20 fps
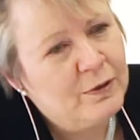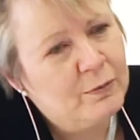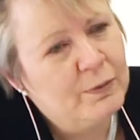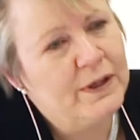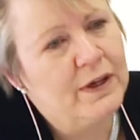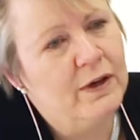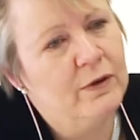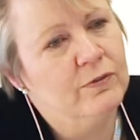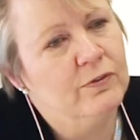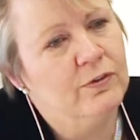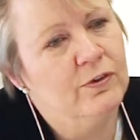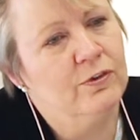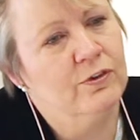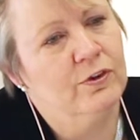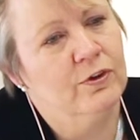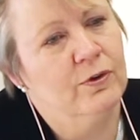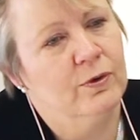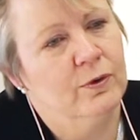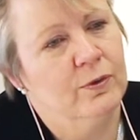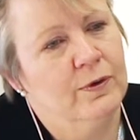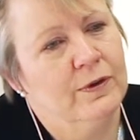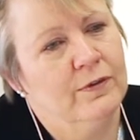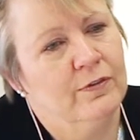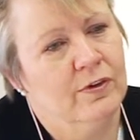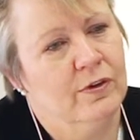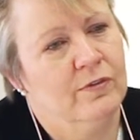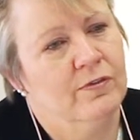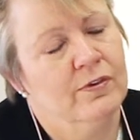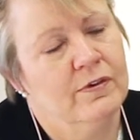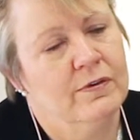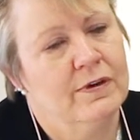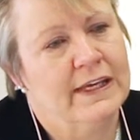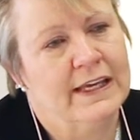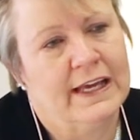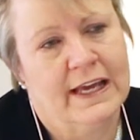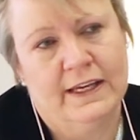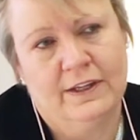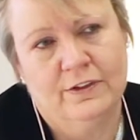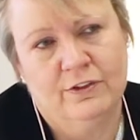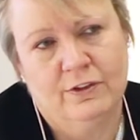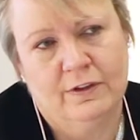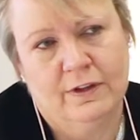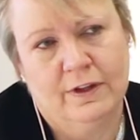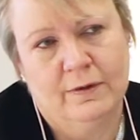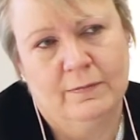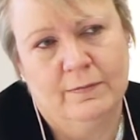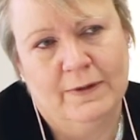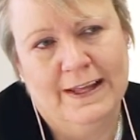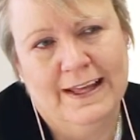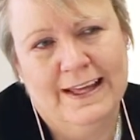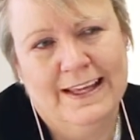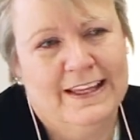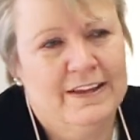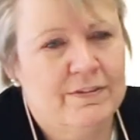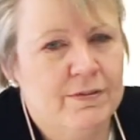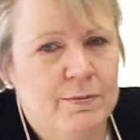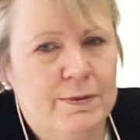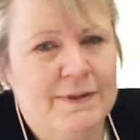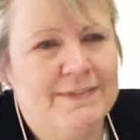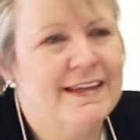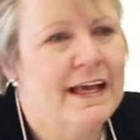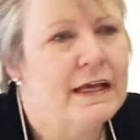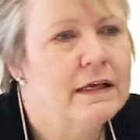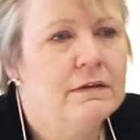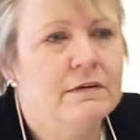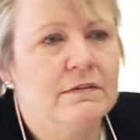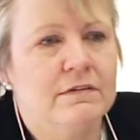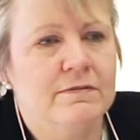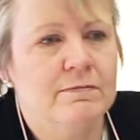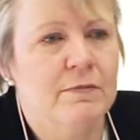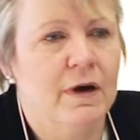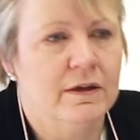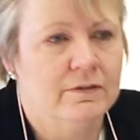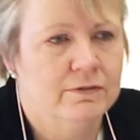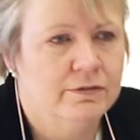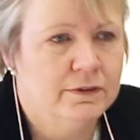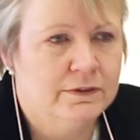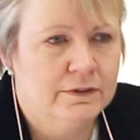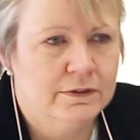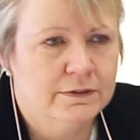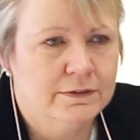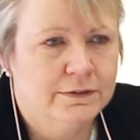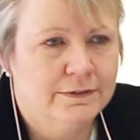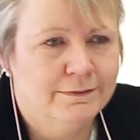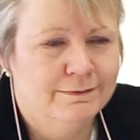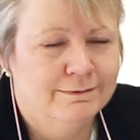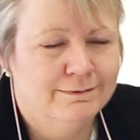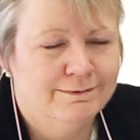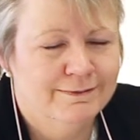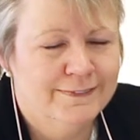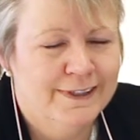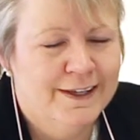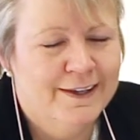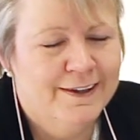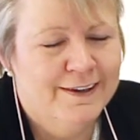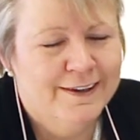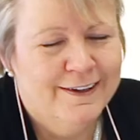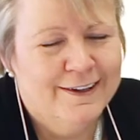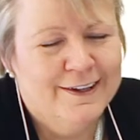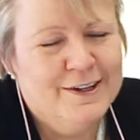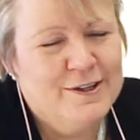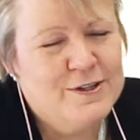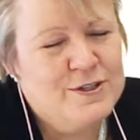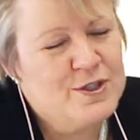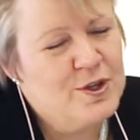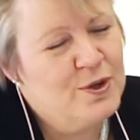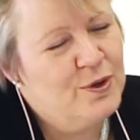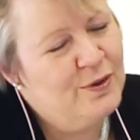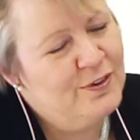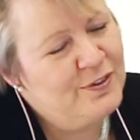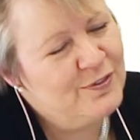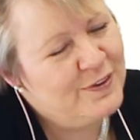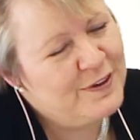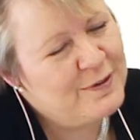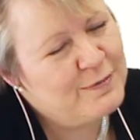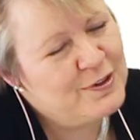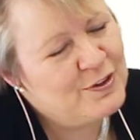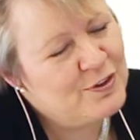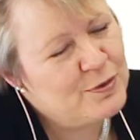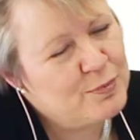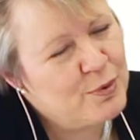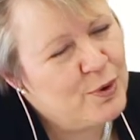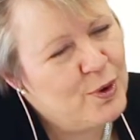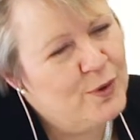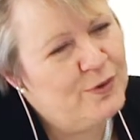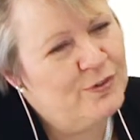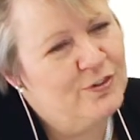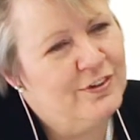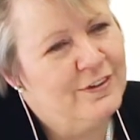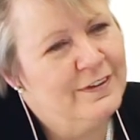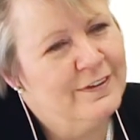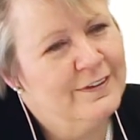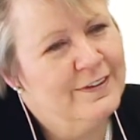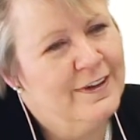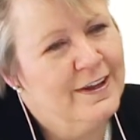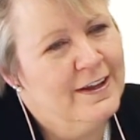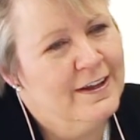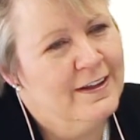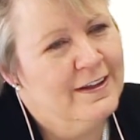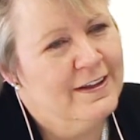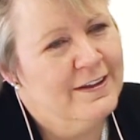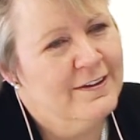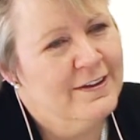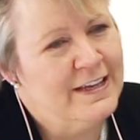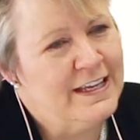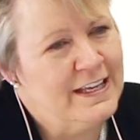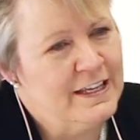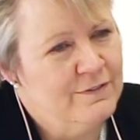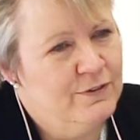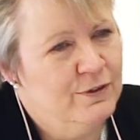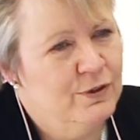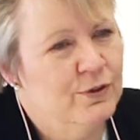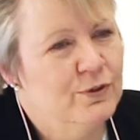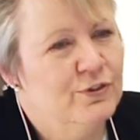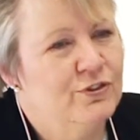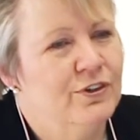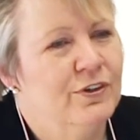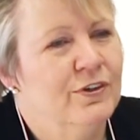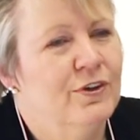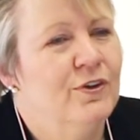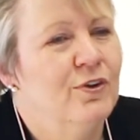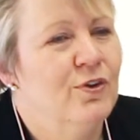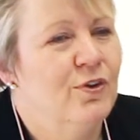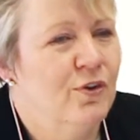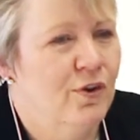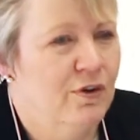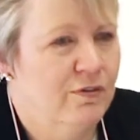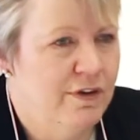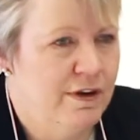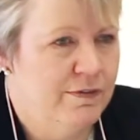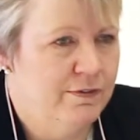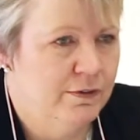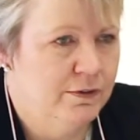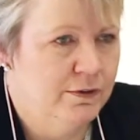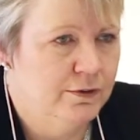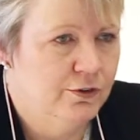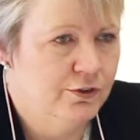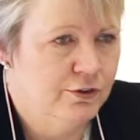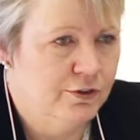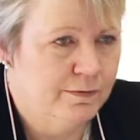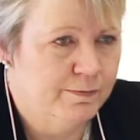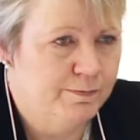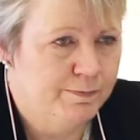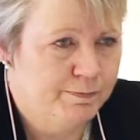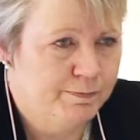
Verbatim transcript: are we going to do in terms of engaging them? Give them a taste of mindfulness. So it's very much approaching evolution, not revolution